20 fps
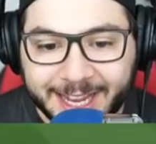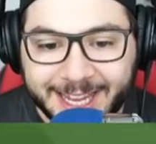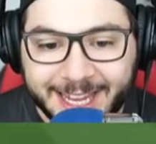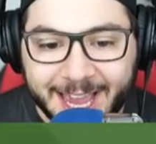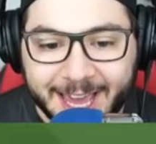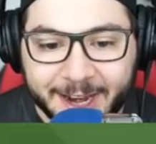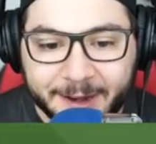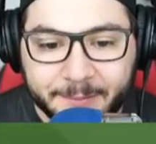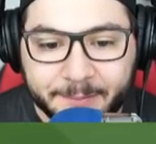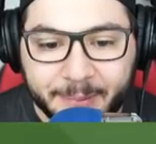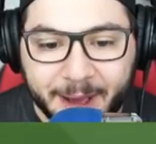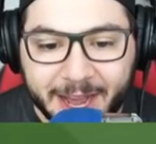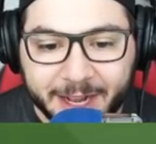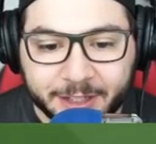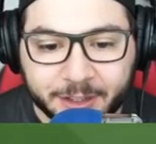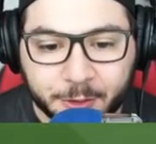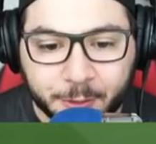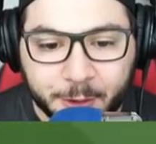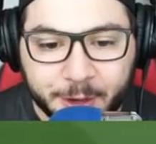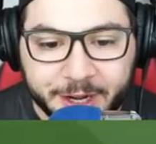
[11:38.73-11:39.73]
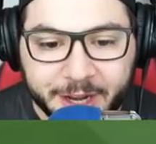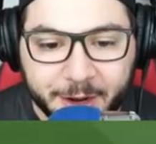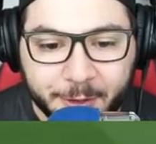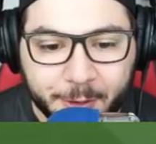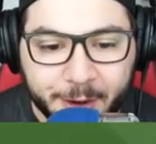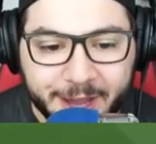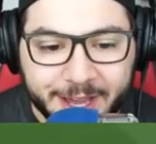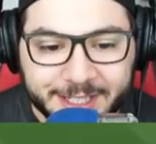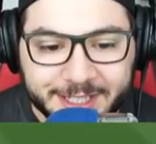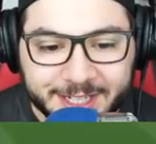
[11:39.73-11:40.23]
getting back to winning
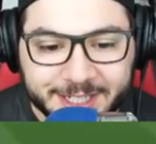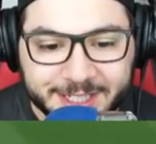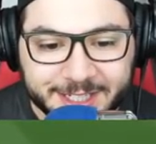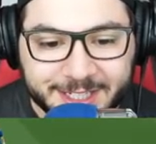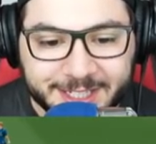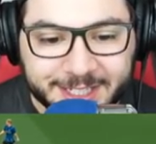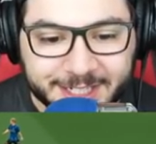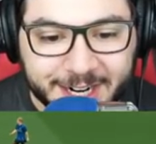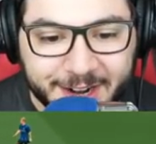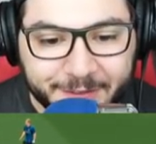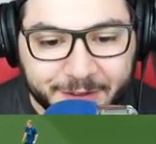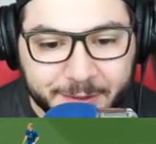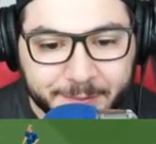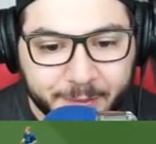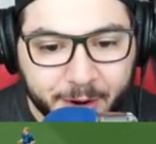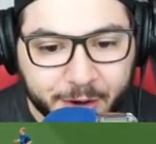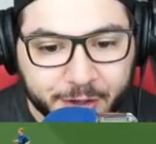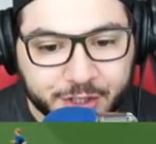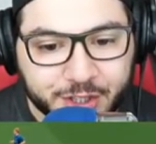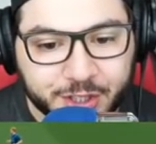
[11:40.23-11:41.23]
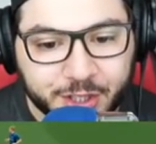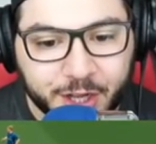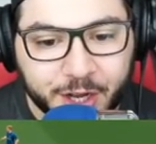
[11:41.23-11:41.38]
ways as Gravenberch.